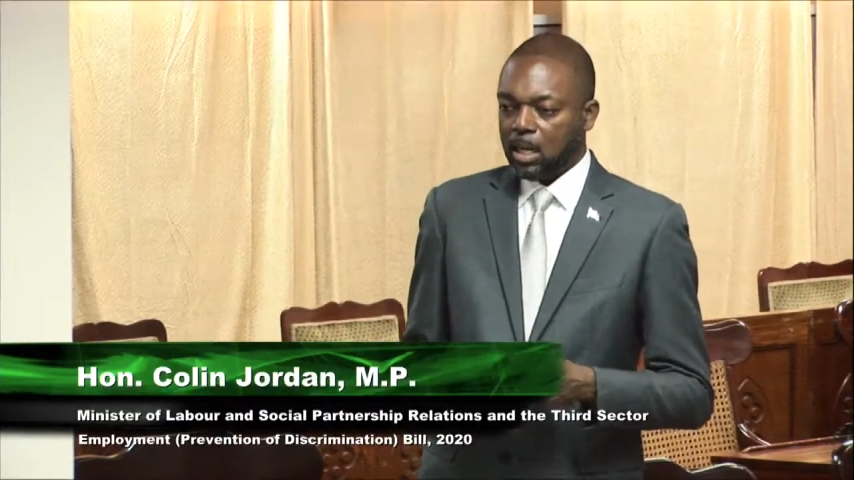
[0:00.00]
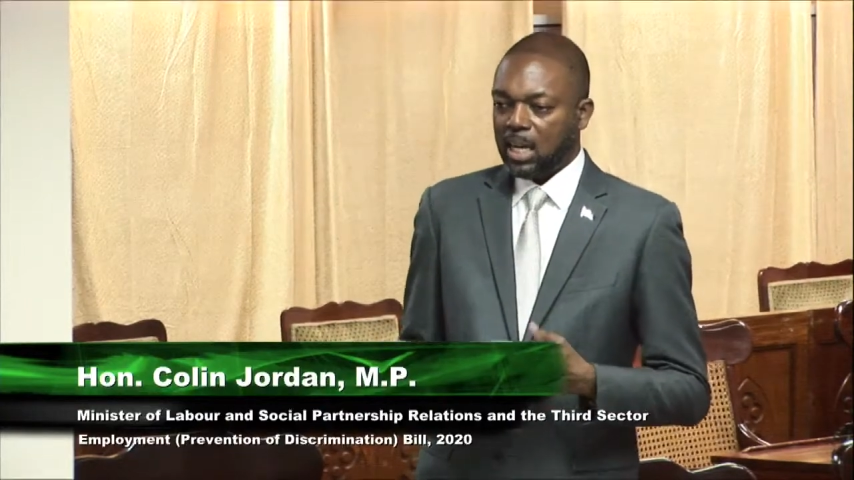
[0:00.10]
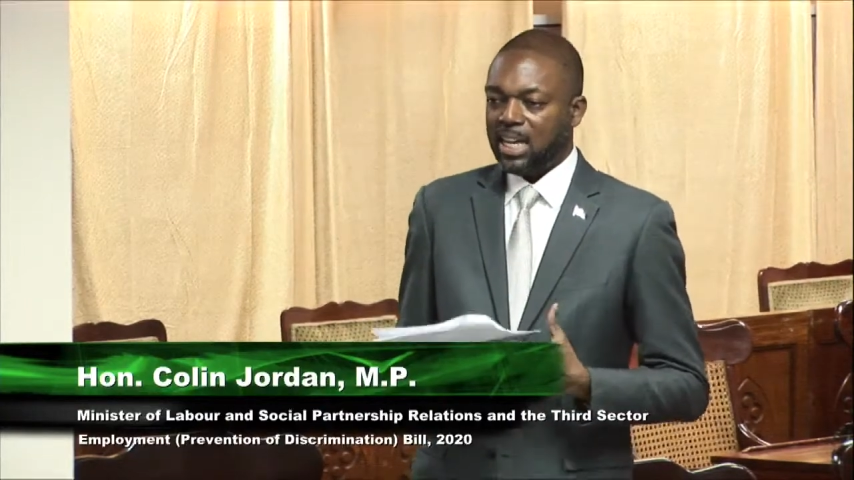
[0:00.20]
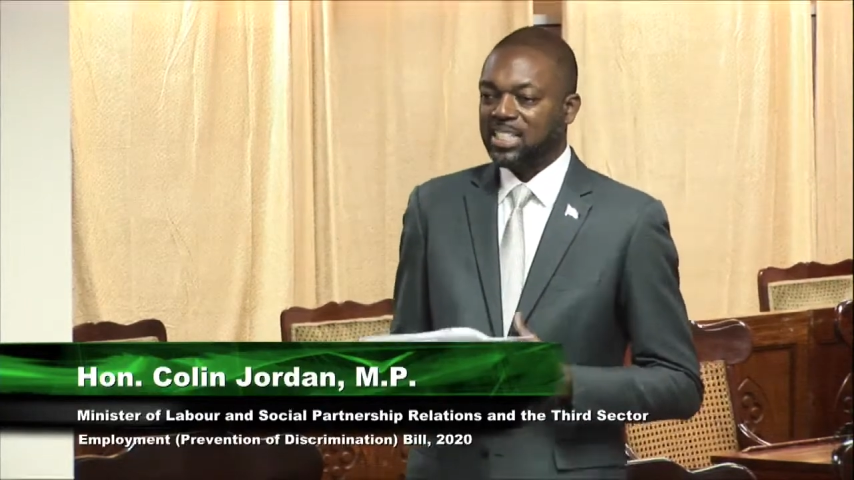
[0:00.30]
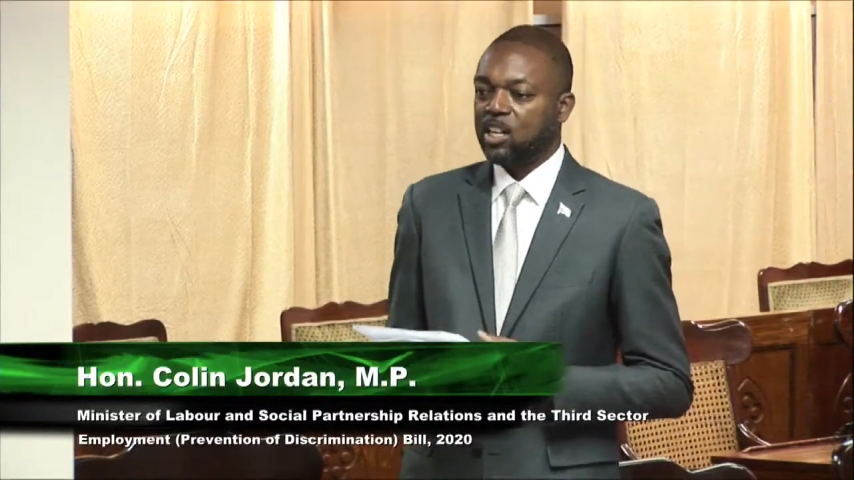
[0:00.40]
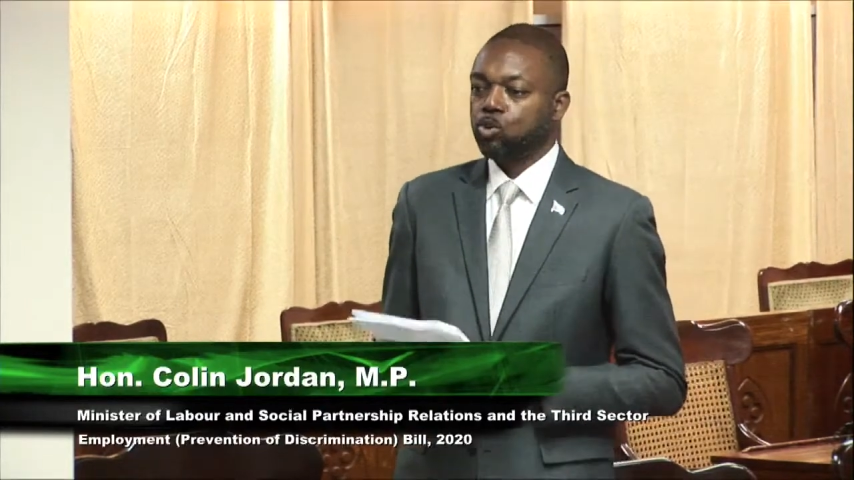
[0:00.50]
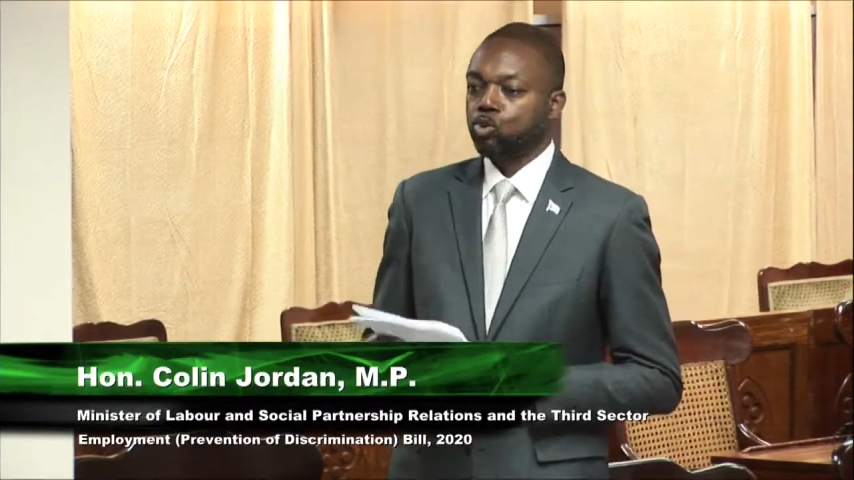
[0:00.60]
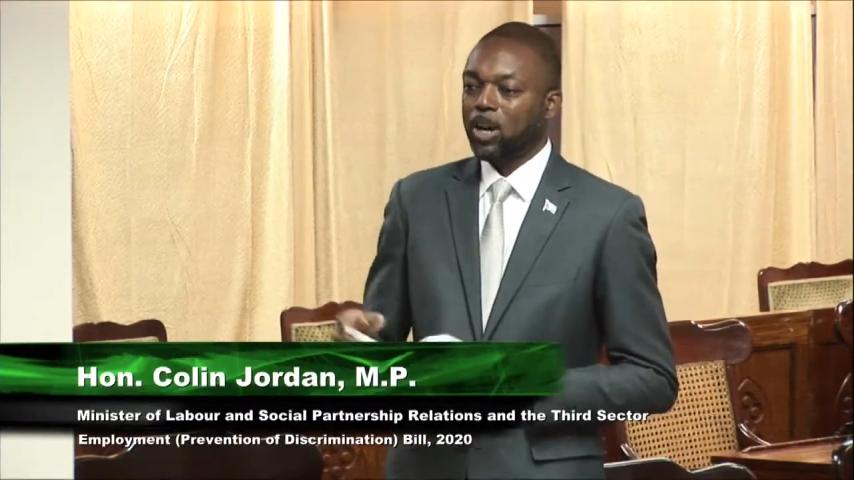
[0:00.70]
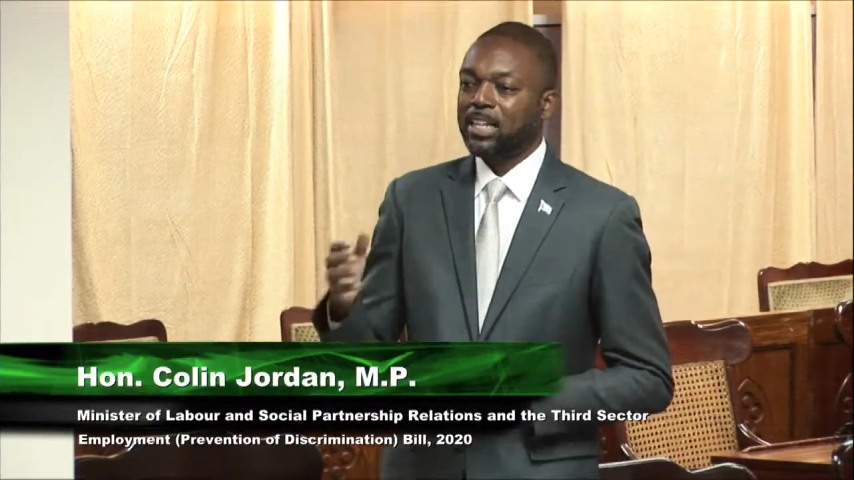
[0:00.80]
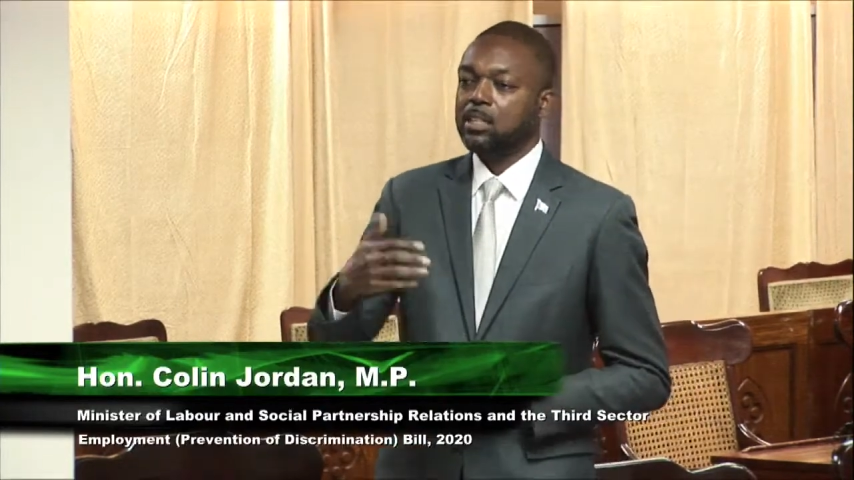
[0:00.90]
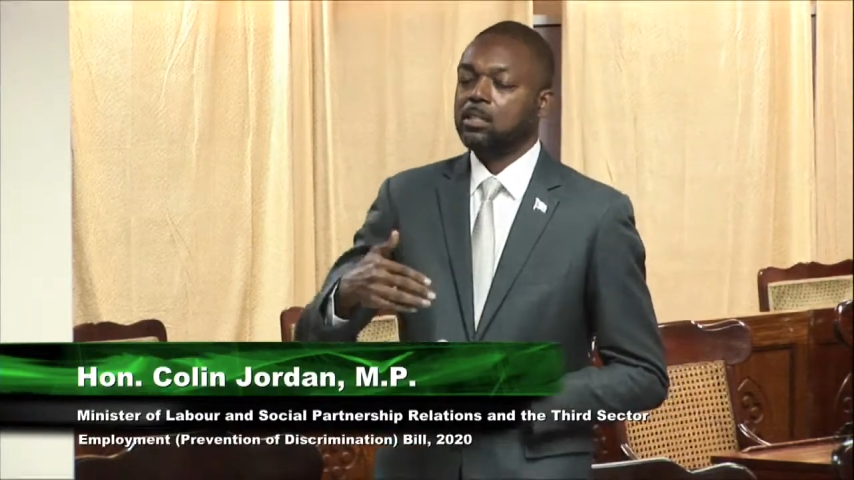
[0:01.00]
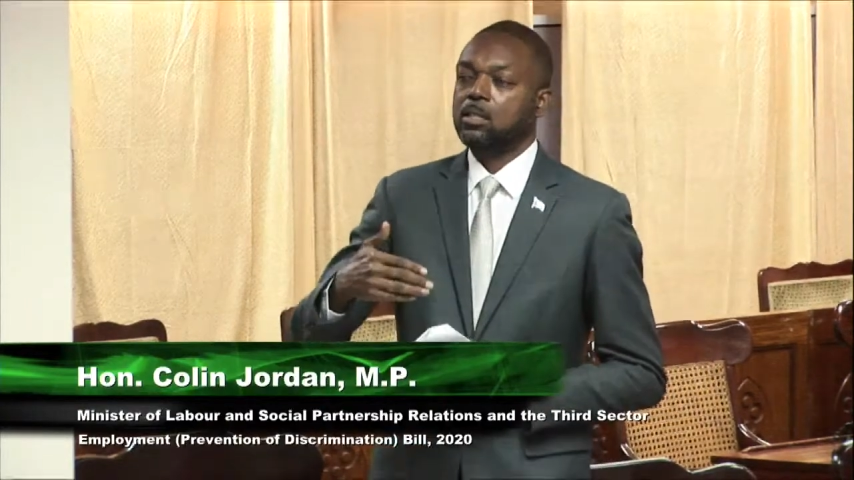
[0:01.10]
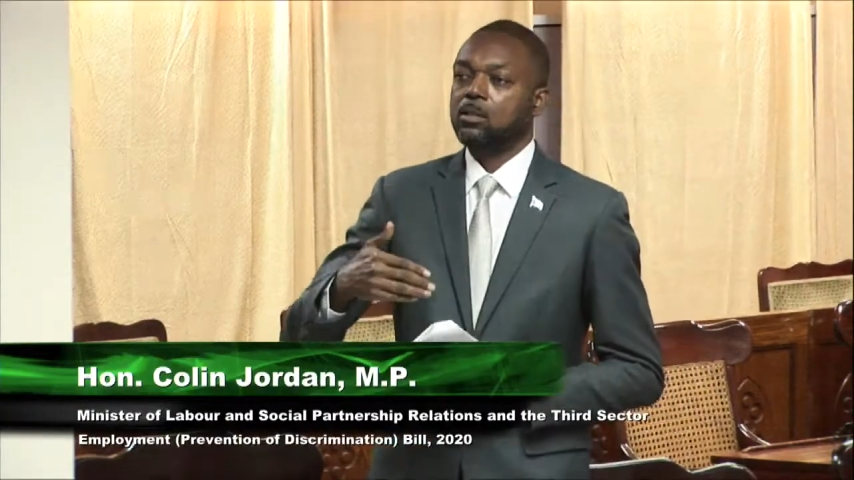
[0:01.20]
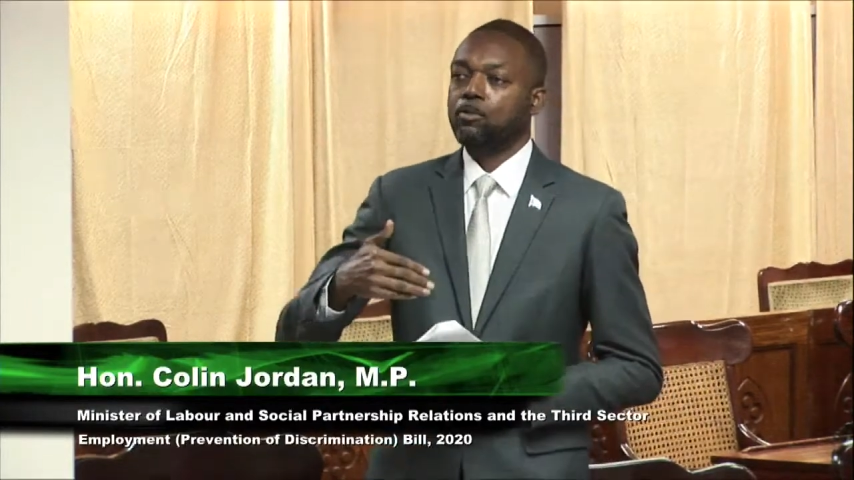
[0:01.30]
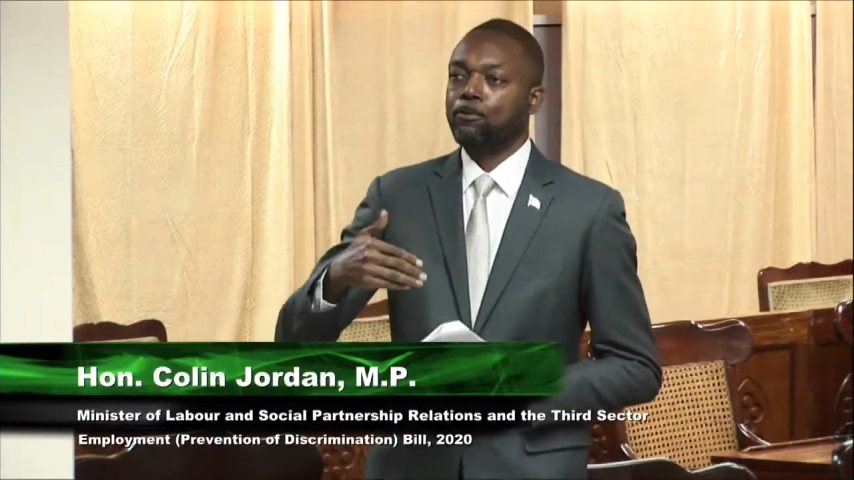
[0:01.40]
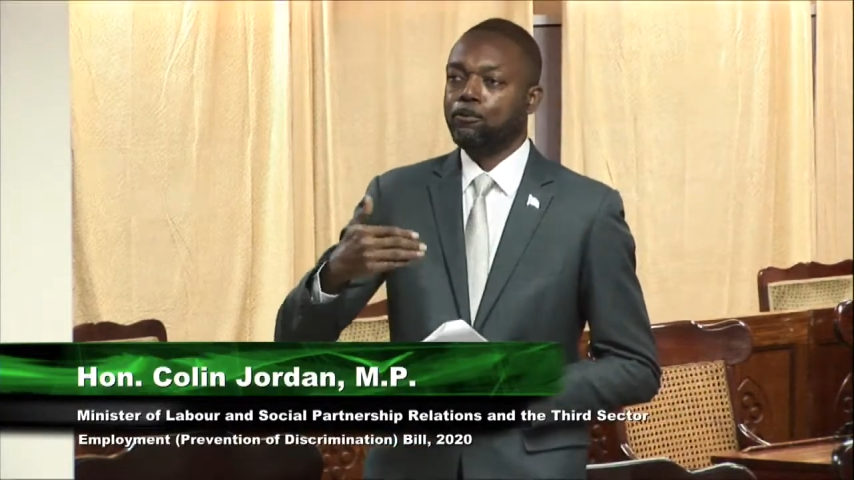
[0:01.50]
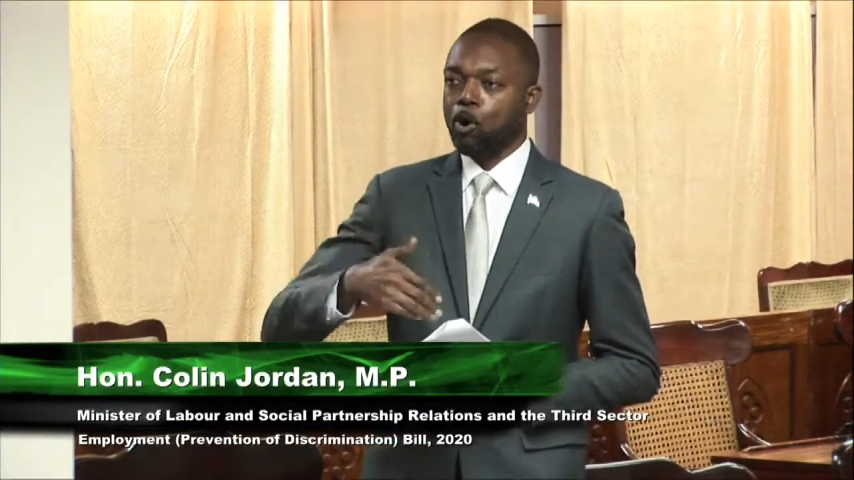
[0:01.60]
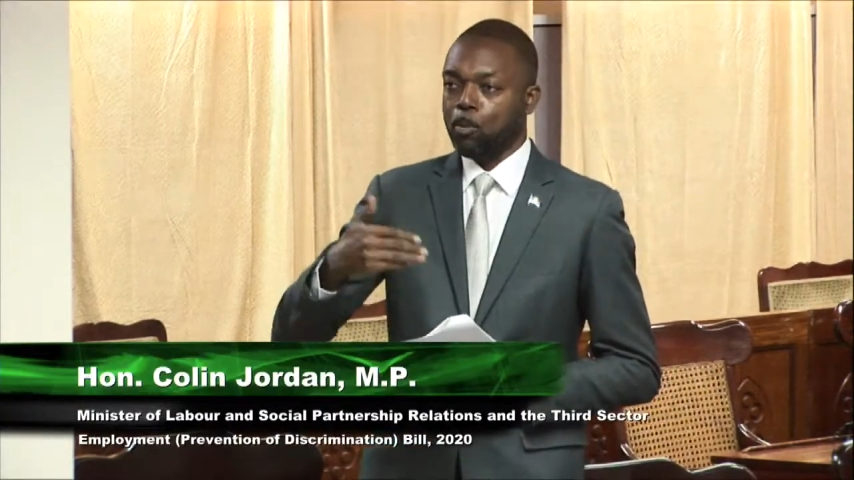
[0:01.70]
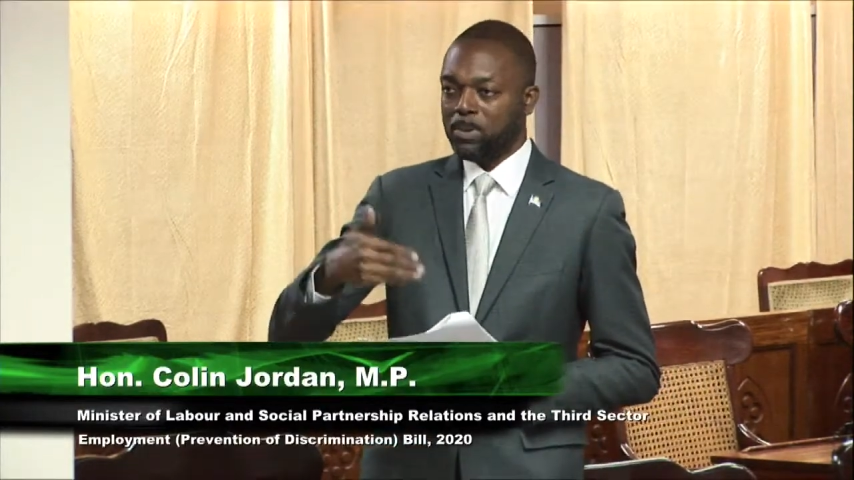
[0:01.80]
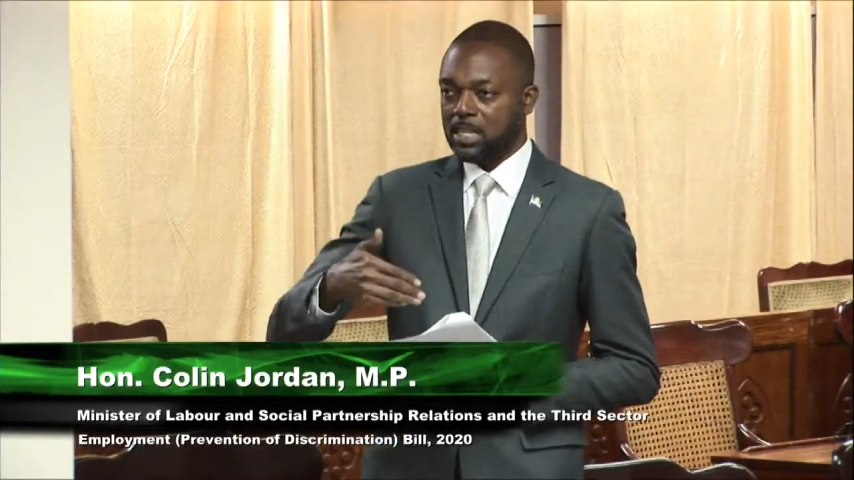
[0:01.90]
Is it right
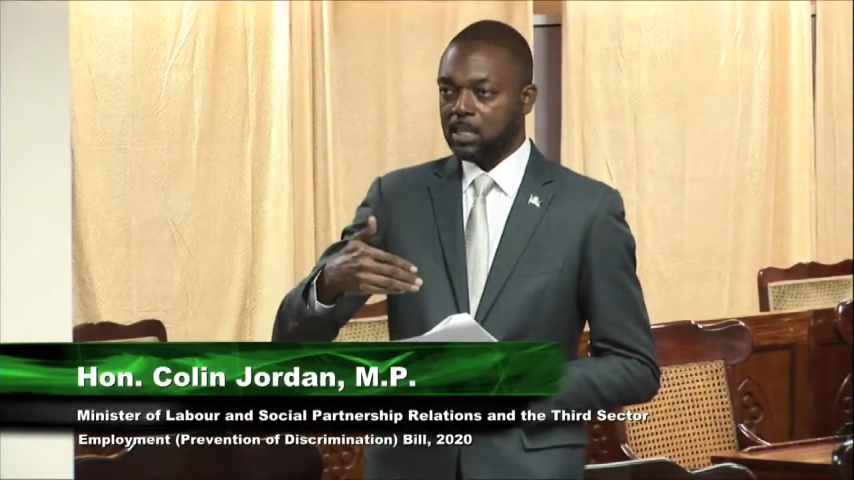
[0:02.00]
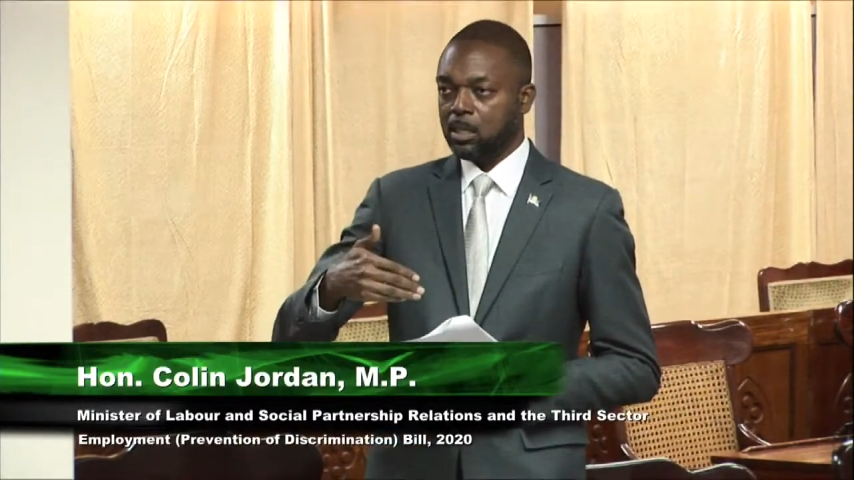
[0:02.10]
for me